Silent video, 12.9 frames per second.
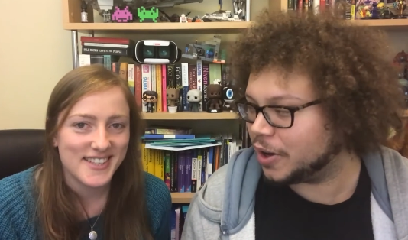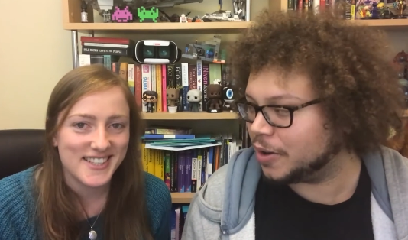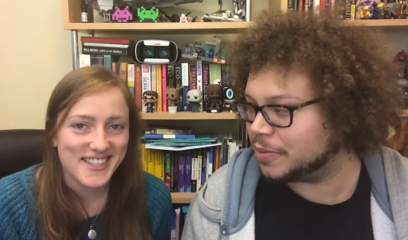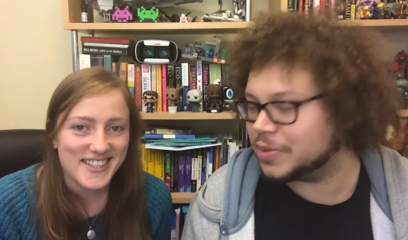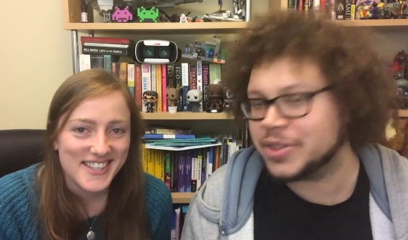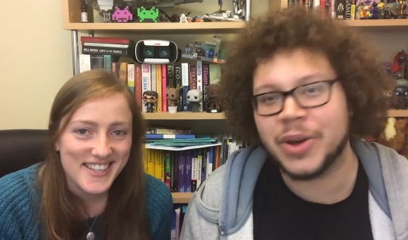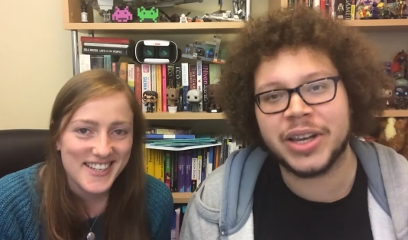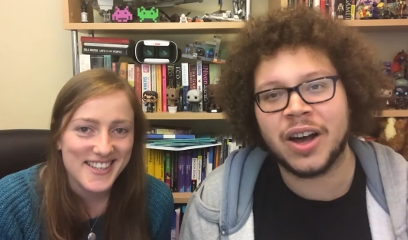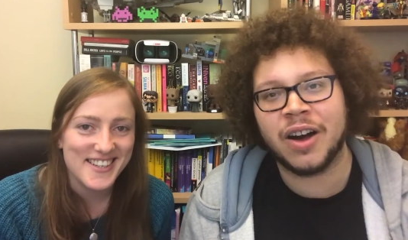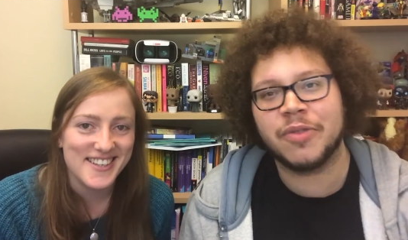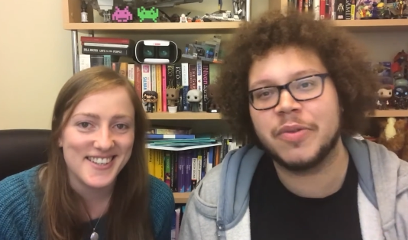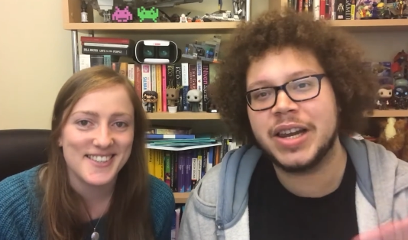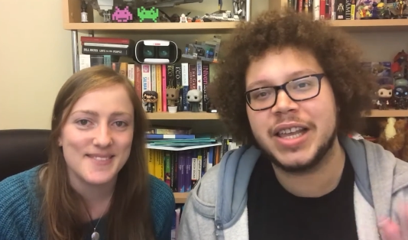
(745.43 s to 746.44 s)
Speaker 1: film. So I
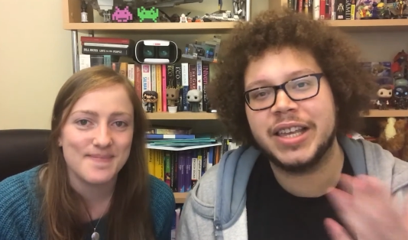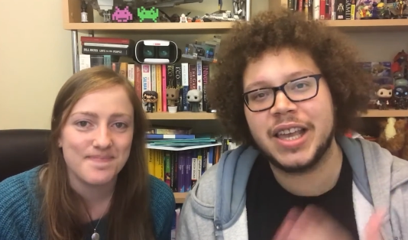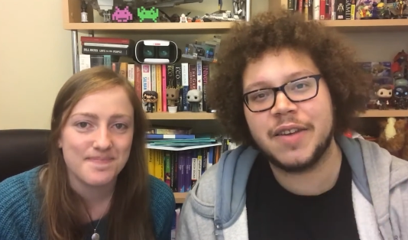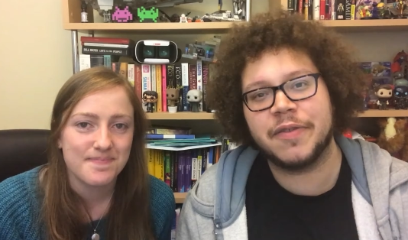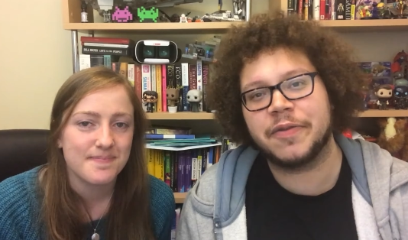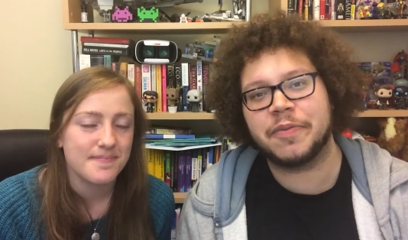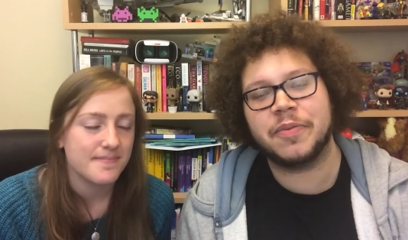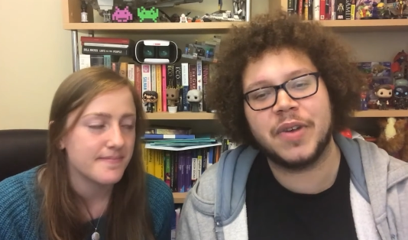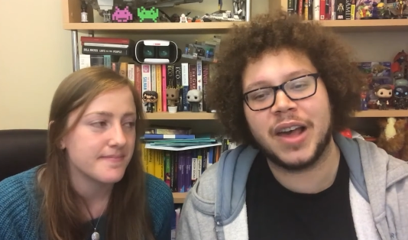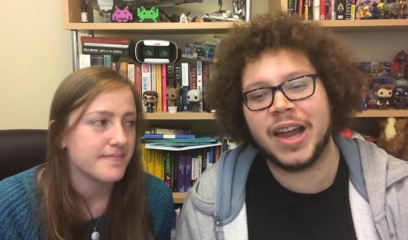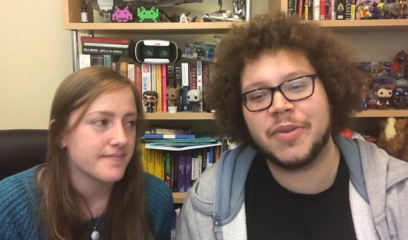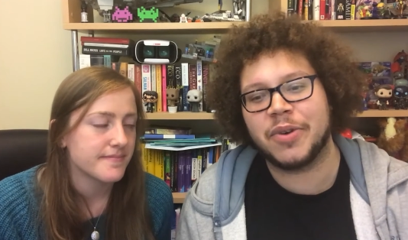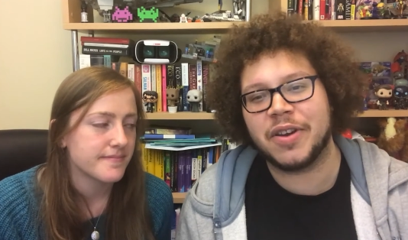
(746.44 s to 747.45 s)
can't really give
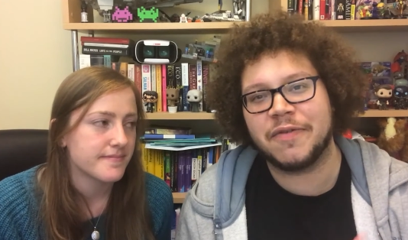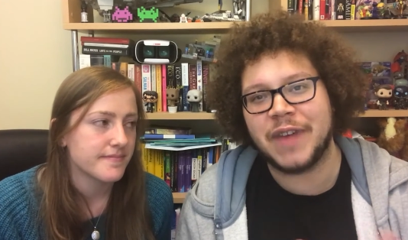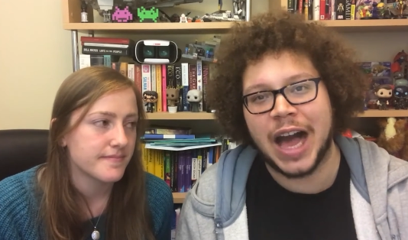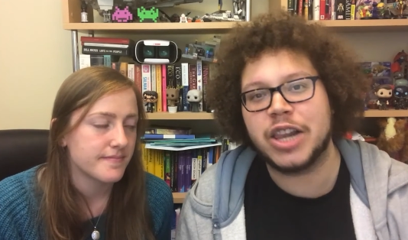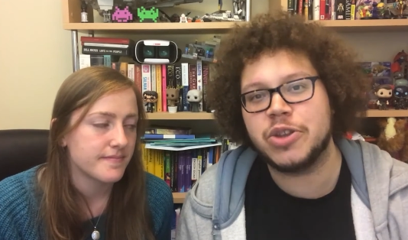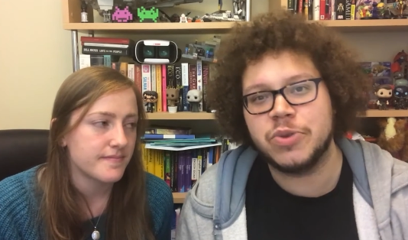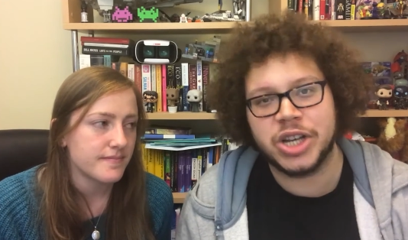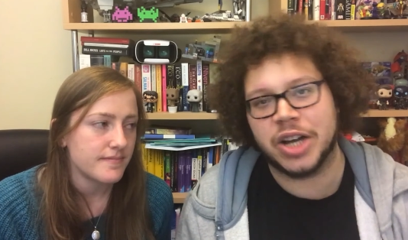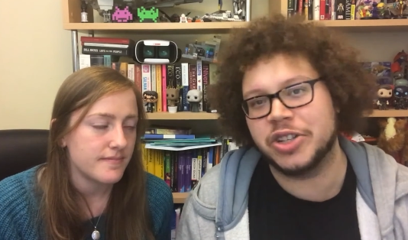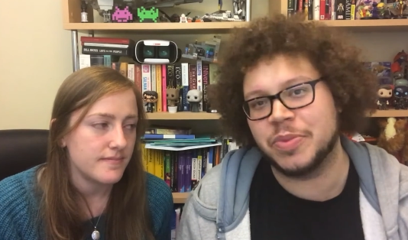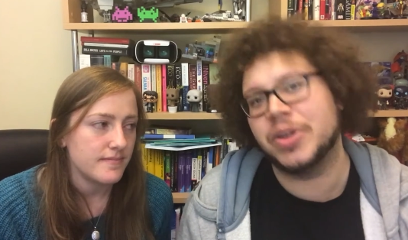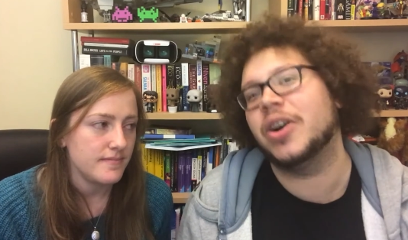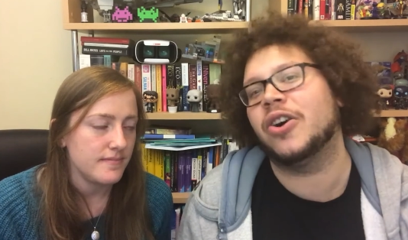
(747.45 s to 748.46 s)
anyone a value
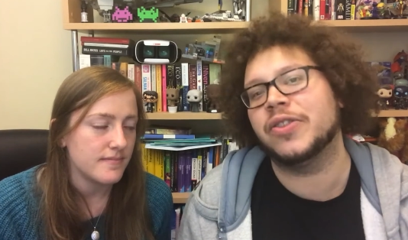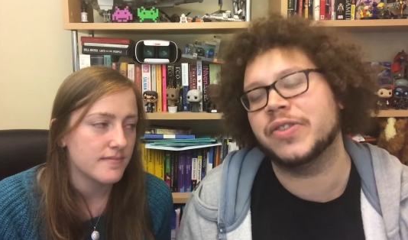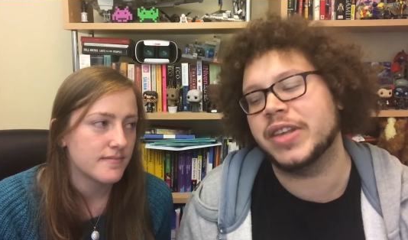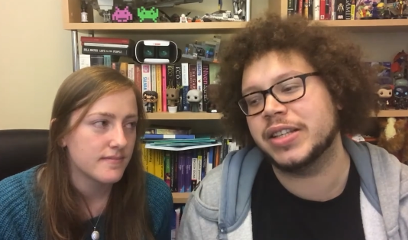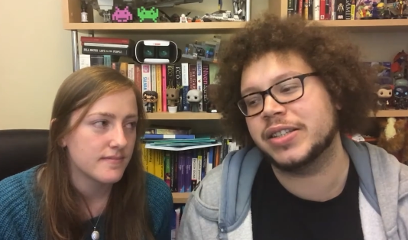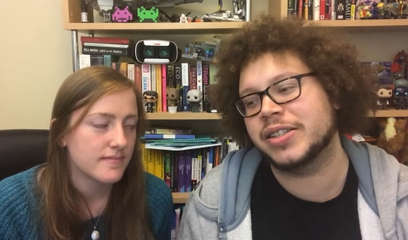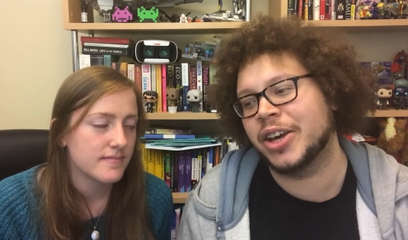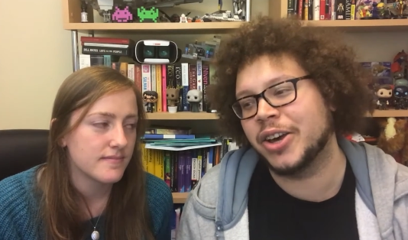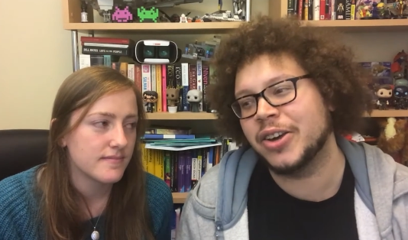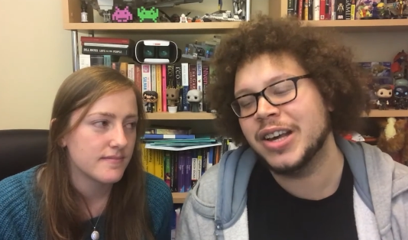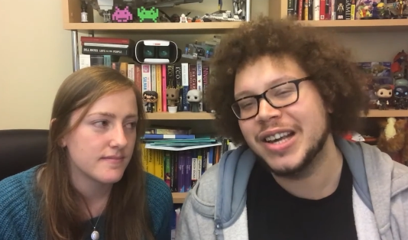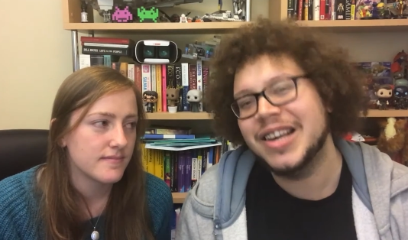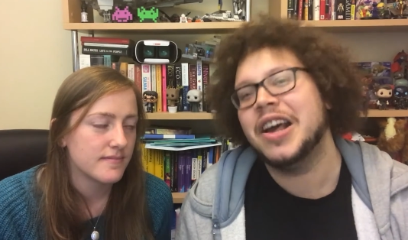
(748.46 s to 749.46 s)
judgment on this.
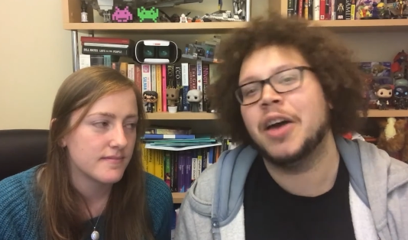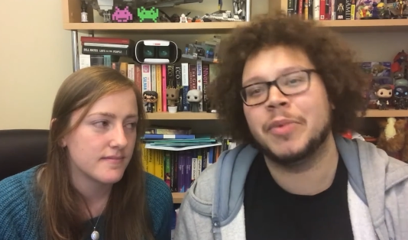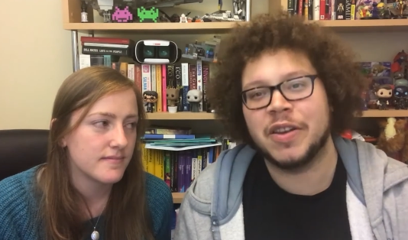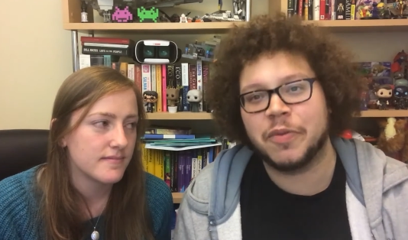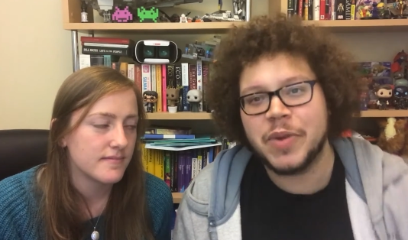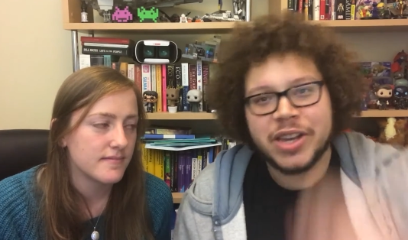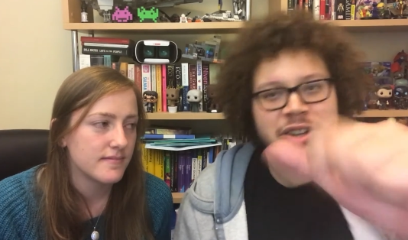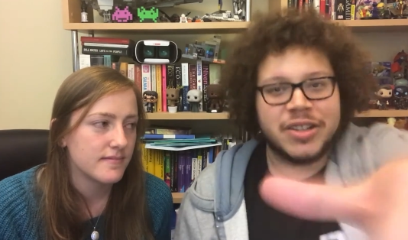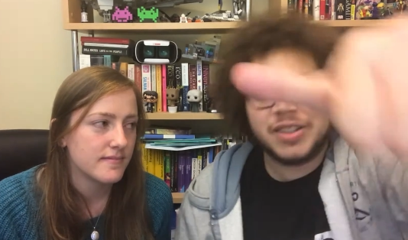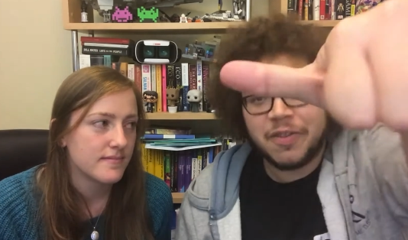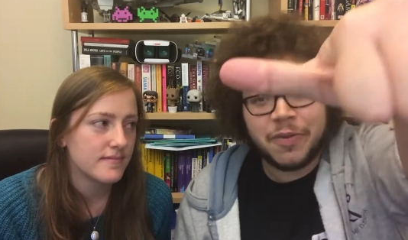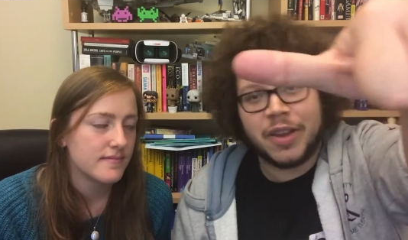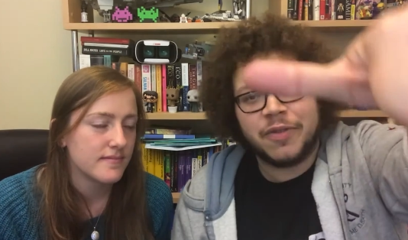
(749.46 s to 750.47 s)
So, I mean, if we
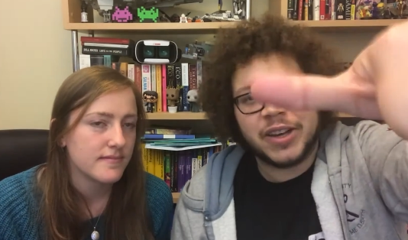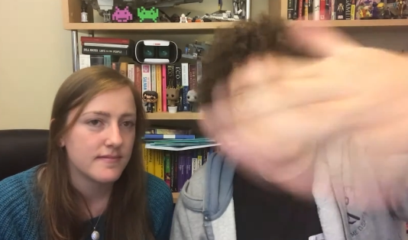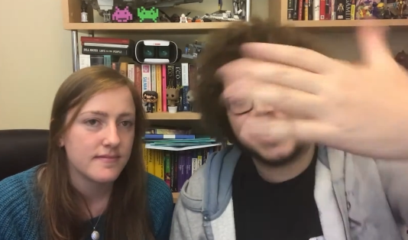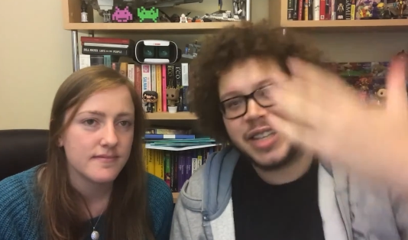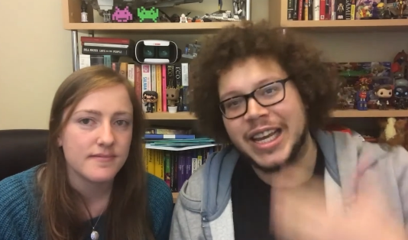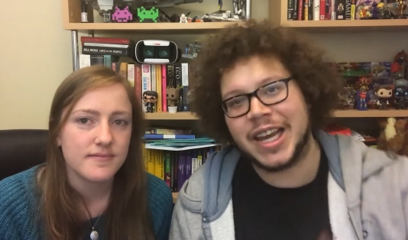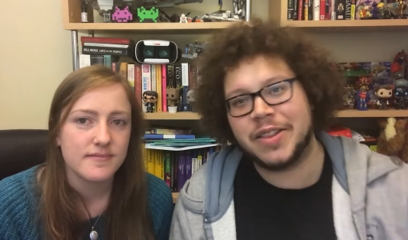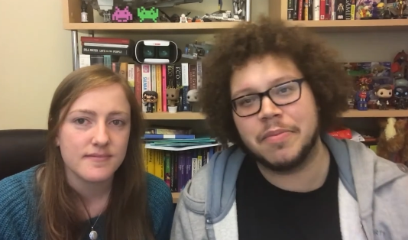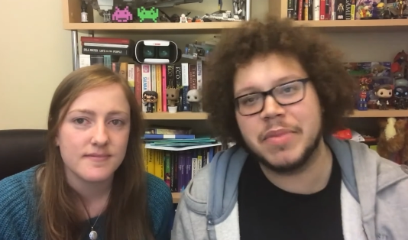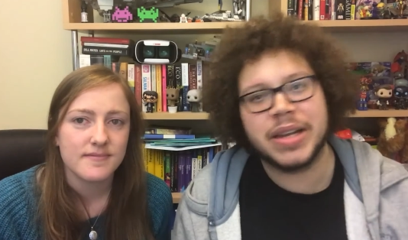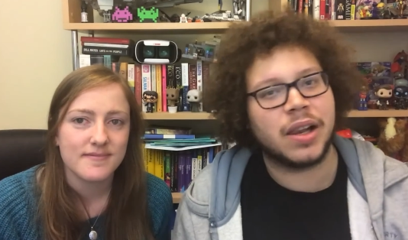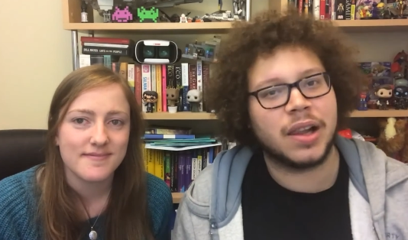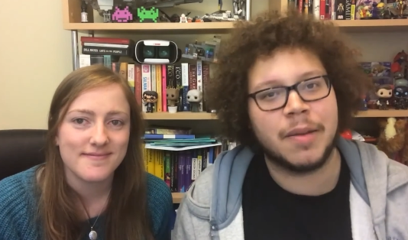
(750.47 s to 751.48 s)
could, if, if I could stick it in
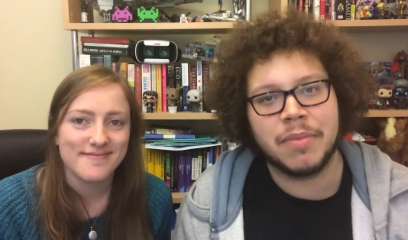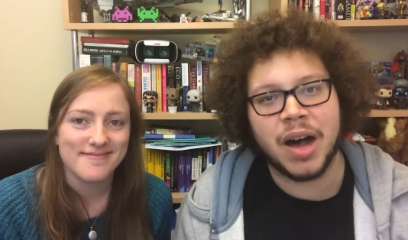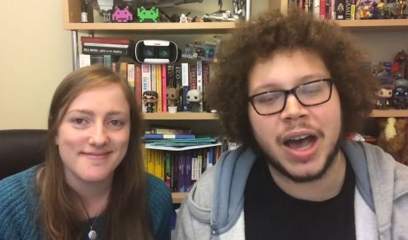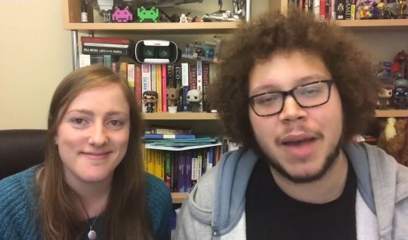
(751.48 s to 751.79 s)
the middle, I